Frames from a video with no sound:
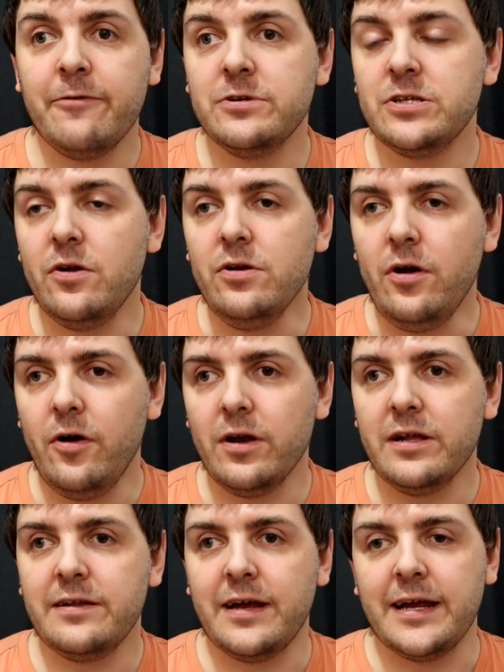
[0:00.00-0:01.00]
I was on
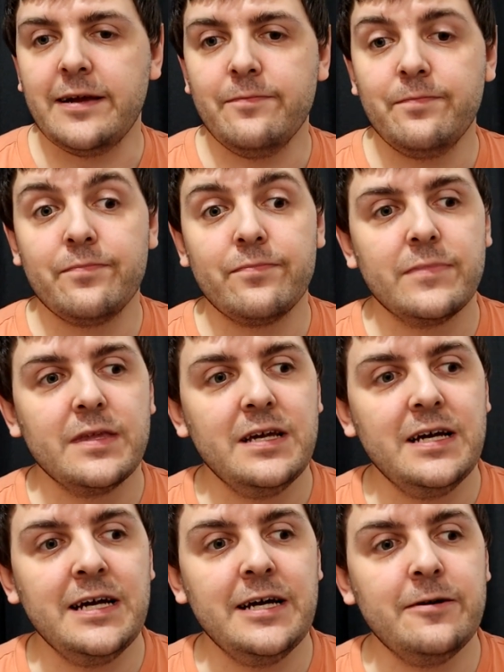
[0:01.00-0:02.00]
holiday
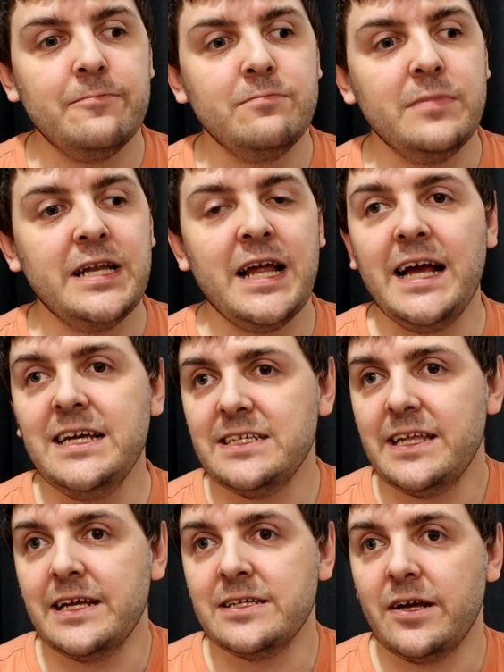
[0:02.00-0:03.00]
in
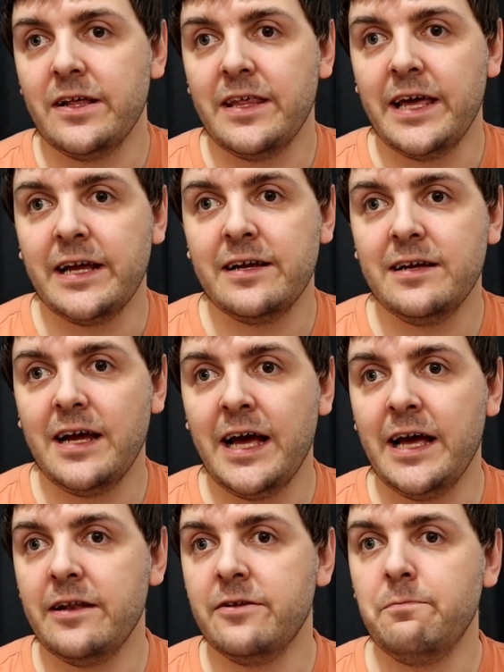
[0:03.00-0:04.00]
Hastings, I think,
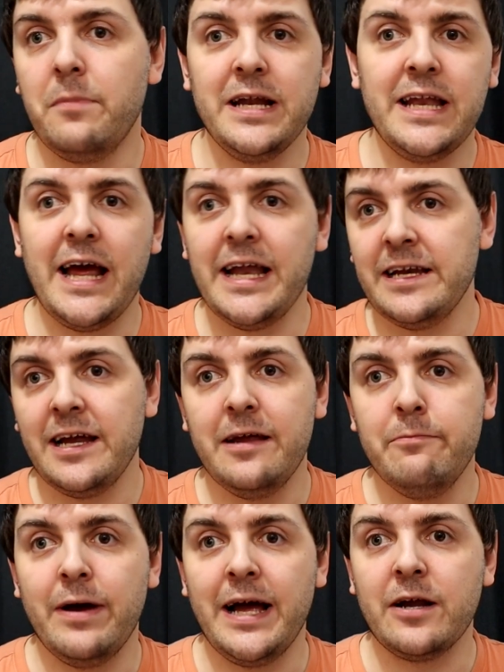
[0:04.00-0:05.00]
and my nan
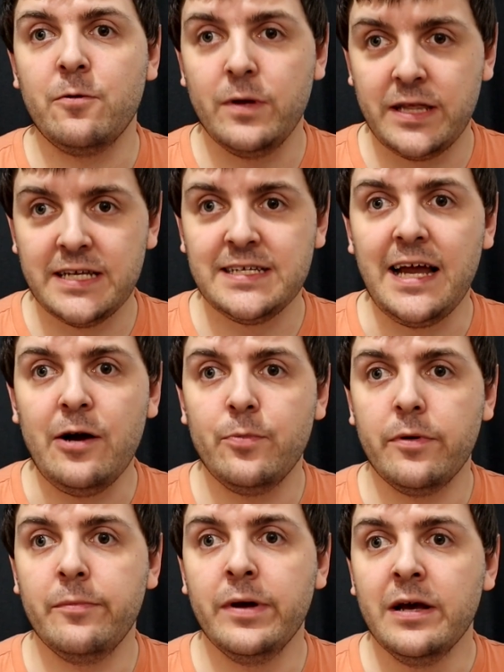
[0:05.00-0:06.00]
came back with this
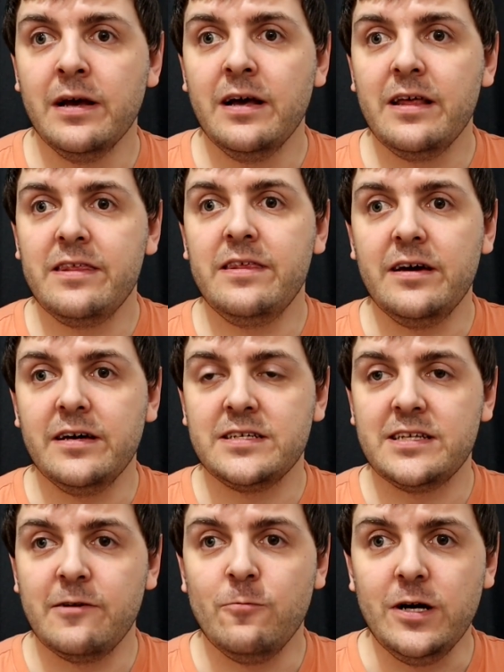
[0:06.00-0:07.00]
album,
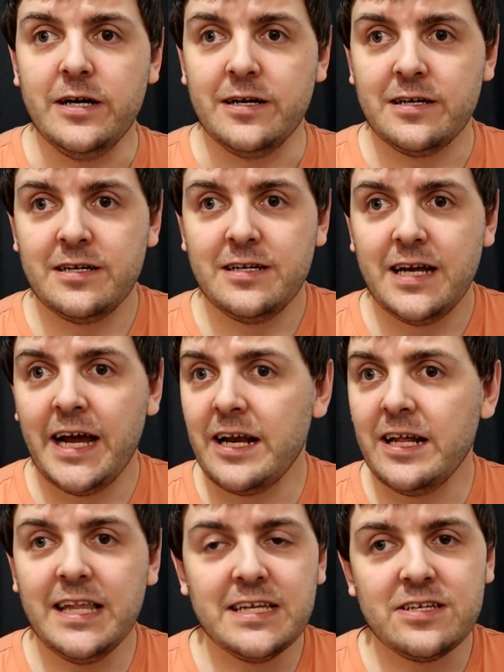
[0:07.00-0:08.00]
Thirsty Work, and
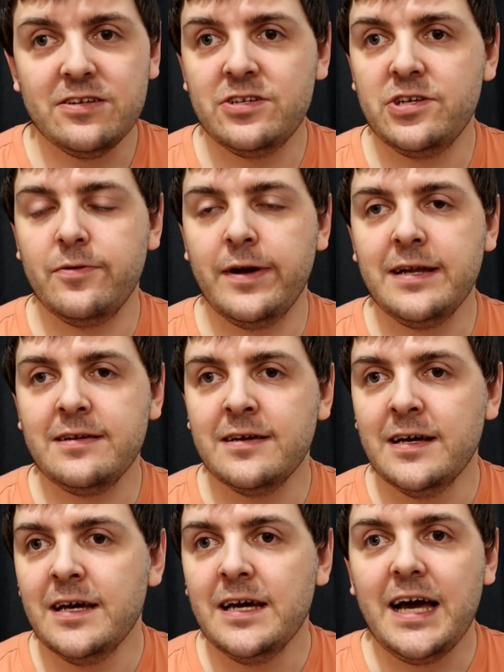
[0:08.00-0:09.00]
I listened to it,
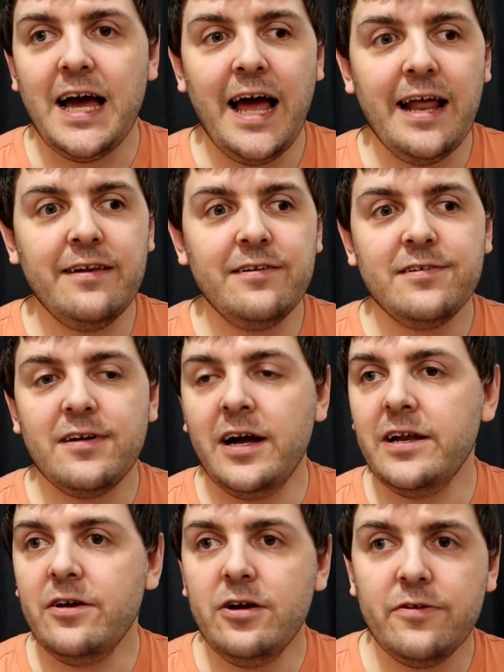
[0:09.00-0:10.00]
and
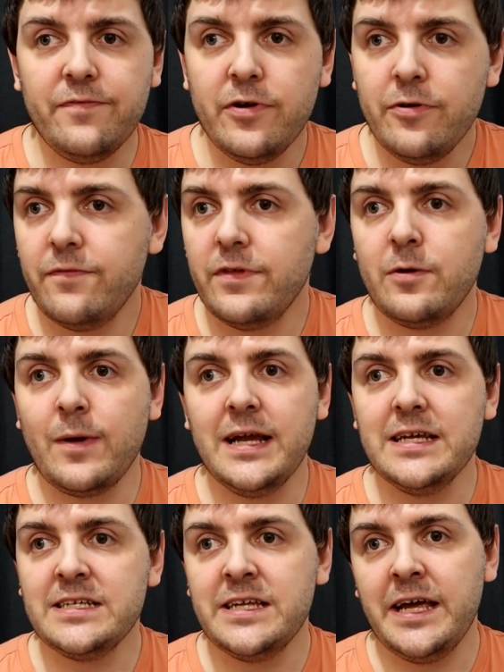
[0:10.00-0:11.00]
I'd heard a few of the
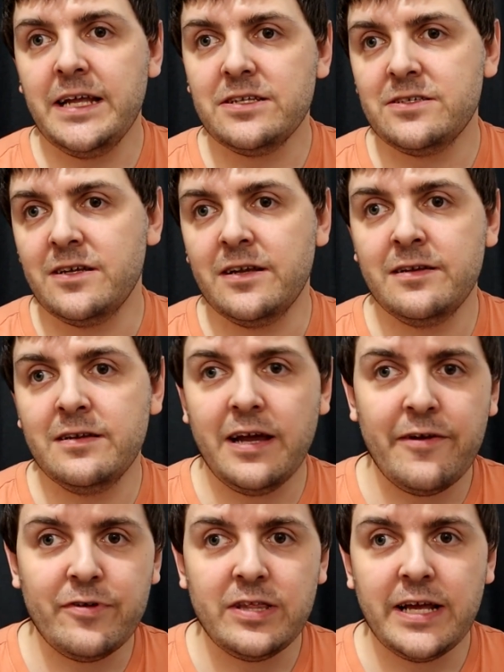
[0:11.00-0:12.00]
greatest hits and
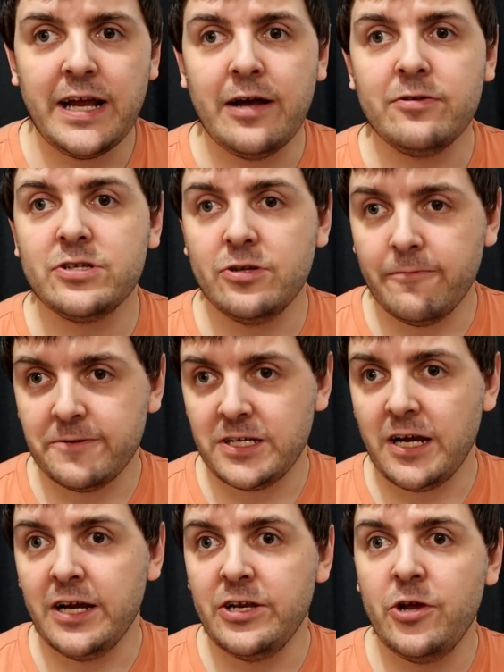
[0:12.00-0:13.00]
everything else, and
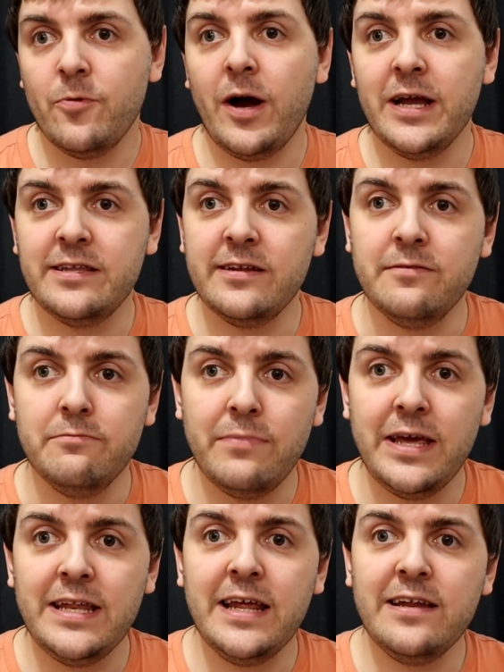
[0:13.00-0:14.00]
obviously I knew I didn't
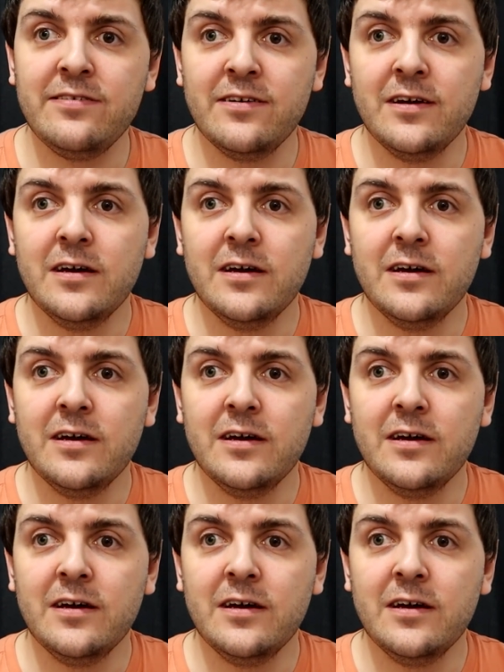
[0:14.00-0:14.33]
mean it